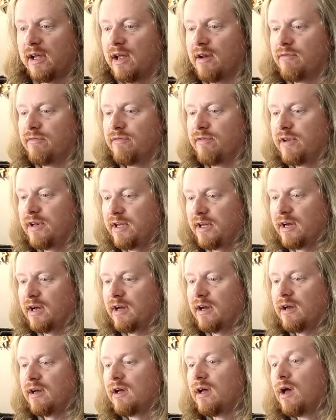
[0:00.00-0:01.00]

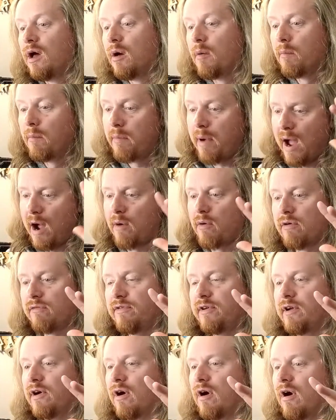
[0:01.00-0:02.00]
NVIDIA,
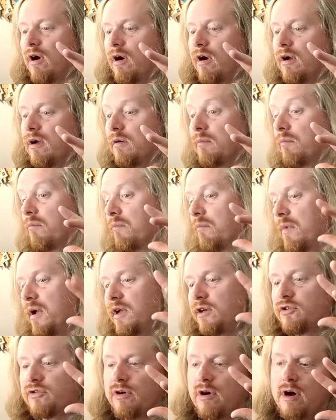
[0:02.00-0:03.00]
PowerVR,
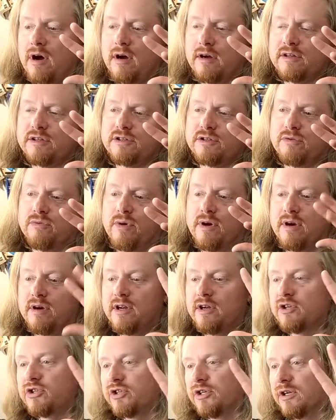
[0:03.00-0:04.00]
Matrox,
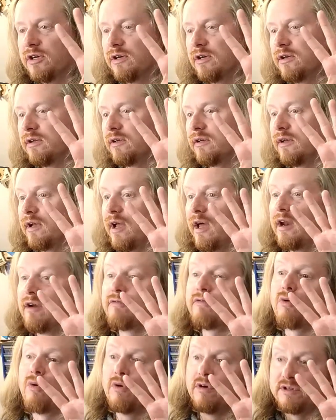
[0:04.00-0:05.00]
Rendition, and
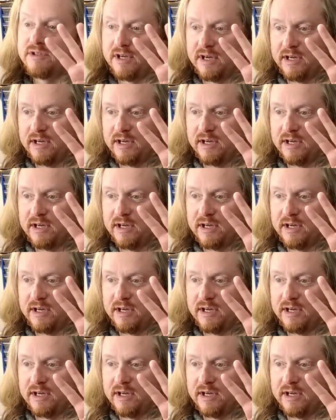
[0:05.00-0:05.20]
of course